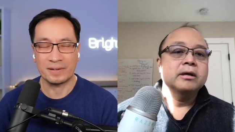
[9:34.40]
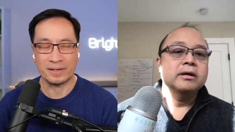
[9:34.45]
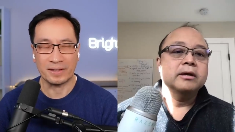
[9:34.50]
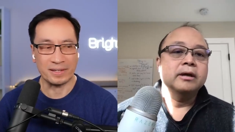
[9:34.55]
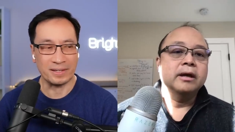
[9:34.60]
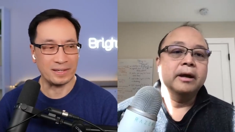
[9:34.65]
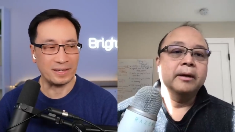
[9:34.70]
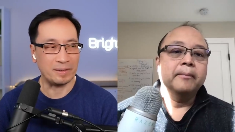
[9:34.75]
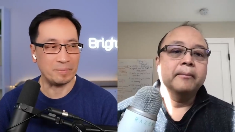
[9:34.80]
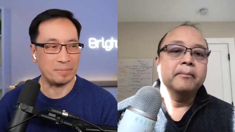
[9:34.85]

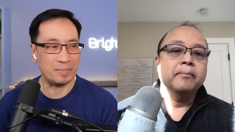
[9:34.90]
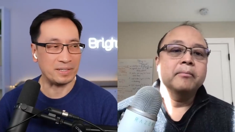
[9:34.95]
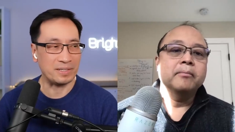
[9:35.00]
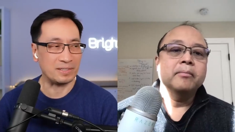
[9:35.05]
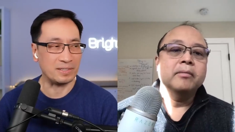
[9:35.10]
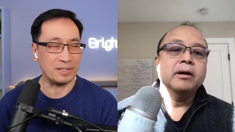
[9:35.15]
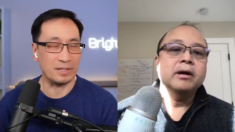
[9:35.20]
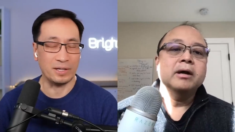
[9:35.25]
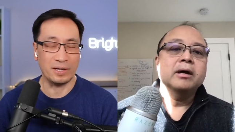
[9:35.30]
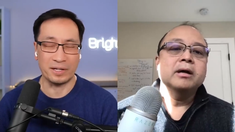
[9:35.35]
Speaker 1: Okay, that
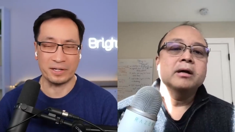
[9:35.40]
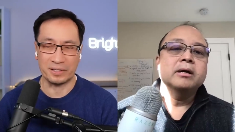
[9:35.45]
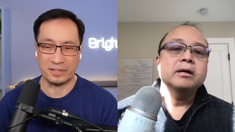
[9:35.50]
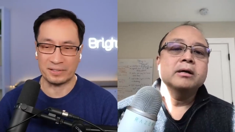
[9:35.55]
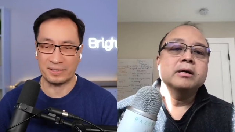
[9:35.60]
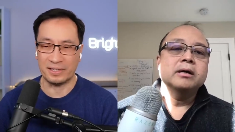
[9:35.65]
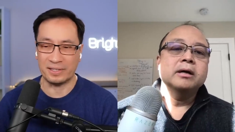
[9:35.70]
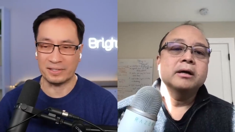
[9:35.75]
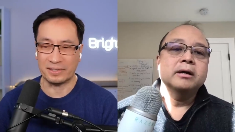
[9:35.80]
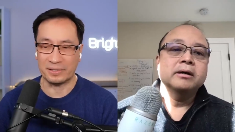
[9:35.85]
makes a lot of
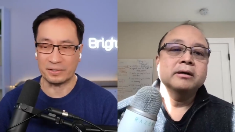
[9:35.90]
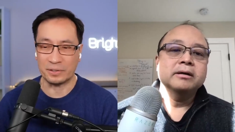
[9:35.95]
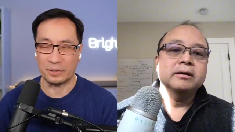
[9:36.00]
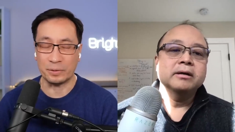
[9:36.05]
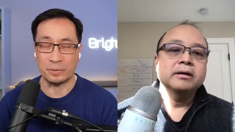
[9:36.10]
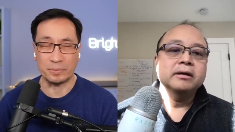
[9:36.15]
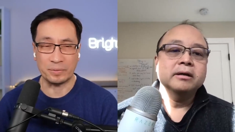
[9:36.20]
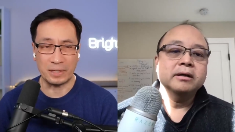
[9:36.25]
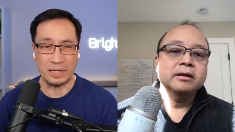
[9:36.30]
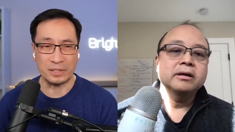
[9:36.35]
sense.
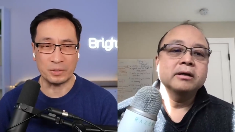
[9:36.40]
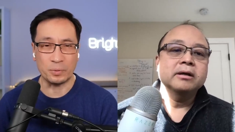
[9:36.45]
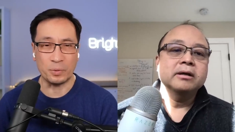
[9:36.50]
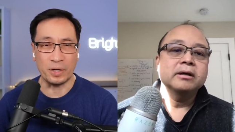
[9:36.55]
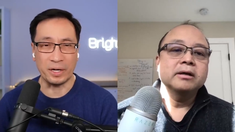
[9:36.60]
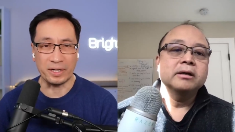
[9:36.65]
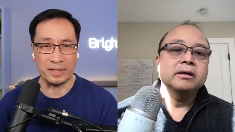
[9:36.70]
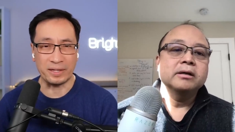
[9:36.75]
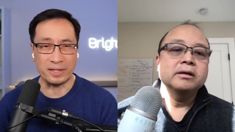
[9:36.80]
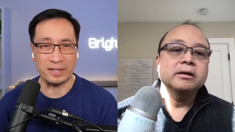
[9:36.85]
So that's
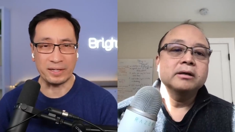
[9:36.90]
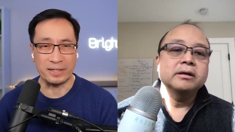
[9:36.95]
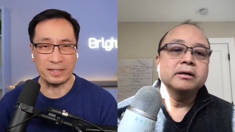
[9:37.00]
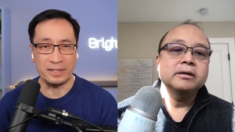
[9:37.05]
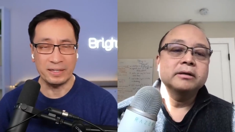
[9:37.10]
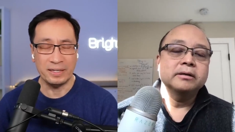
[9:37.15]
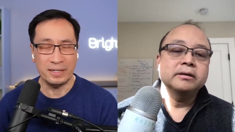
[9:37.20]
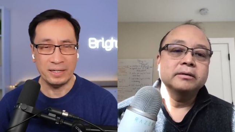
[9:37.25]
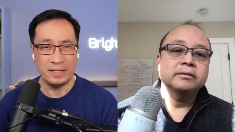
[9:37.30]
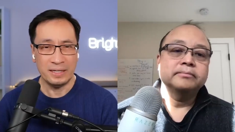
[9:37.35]
why they
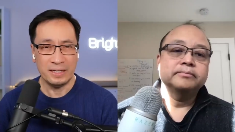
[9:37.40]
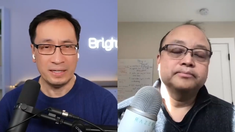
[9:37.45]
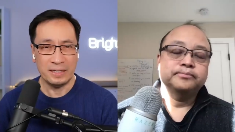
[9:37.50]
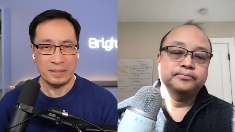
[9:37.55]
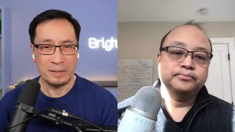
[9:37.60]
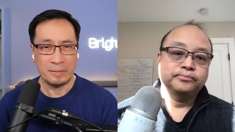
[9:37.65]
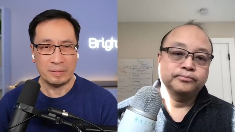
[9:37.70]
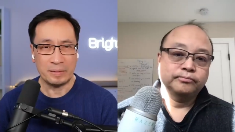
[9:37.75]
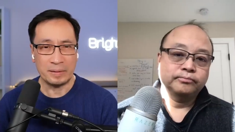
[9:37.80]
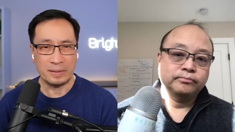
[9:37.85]

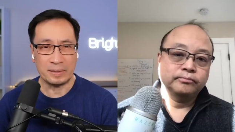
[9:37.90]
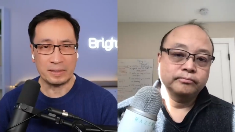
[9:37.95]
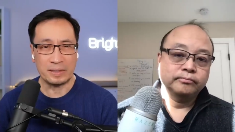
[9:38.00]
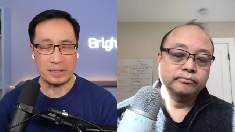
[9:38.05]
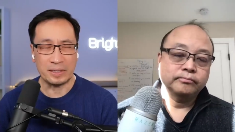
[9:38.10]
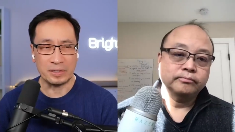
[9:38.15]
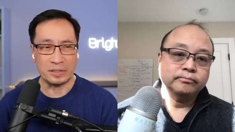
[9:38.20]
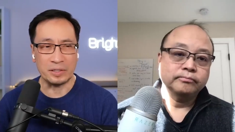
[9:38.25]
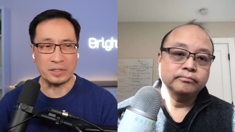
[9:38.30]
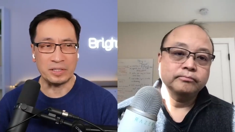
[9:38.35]

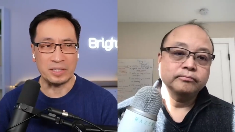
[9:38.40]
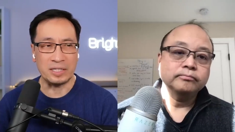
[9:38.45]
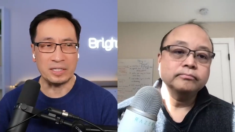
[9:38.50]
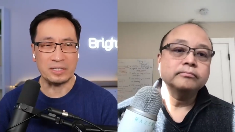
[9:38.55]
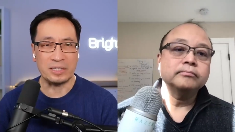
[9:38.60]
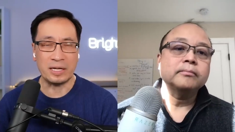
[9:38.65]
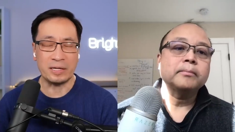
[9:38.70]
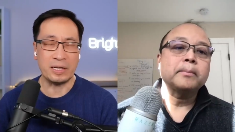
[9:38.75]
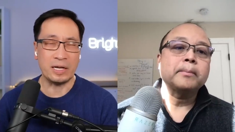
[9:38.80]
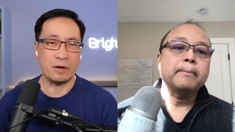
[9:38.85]
Tesla that.